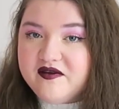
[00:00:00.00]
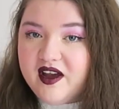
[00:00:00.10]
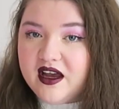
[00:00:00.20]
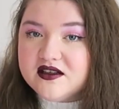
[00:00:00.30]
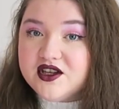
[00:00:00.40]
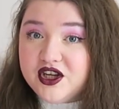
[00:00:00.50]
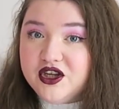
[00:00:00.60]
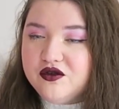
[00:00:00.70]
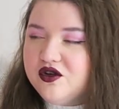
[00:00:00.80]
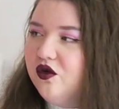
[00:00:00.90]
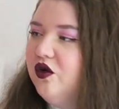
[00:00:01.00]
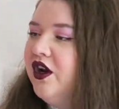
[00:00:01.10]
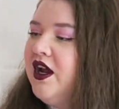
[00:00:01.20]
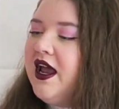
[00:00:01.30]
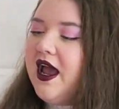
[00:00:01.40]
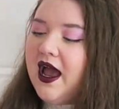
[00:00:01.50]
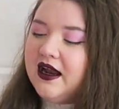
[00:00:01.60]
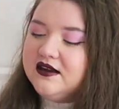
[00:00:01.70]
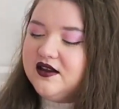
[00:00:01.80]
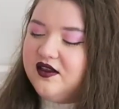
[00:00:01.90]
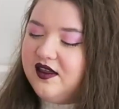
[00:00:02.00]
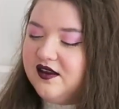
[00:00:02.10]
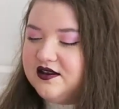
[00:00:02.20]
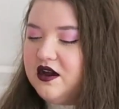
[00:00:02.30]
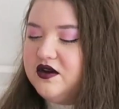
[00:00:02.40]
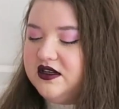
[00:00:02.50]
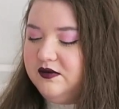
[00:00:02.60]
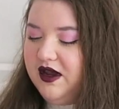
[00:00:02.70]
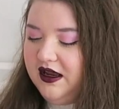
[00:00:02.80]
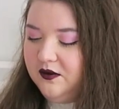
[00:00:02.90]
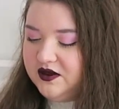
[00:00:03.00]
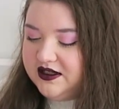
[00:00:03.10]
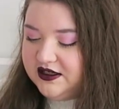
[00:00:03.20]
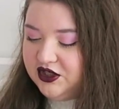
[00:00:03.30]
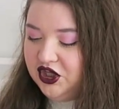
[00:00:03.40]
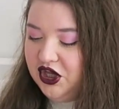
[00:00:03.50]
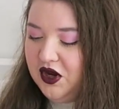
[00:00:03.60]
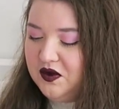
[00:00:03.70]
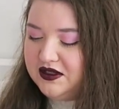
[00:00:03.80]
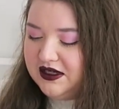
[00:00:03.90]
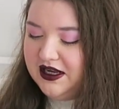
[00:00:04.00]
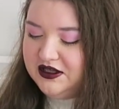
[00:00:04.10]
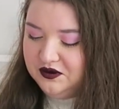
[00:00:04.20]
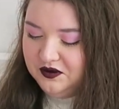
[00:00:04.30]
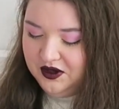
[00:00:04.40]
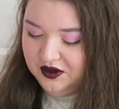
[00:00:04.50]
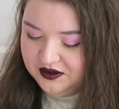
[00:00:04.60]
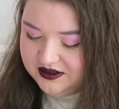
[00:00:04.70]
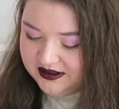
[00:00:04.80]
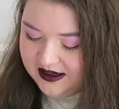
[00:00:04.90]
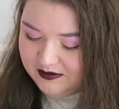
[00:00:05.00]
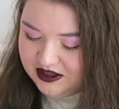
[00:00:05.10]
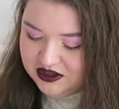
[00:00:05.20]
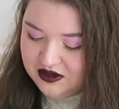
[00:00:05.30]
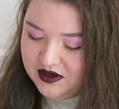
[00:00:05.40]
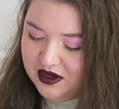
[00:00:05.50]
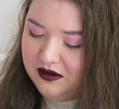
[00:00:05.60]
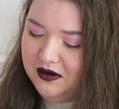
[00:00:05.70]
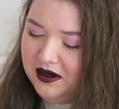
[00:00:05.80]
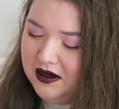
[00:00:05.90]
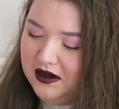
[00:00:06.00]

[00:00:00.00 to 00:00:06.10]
in fact a unicorn and the thing that sold it to me was this cute little hood let me show you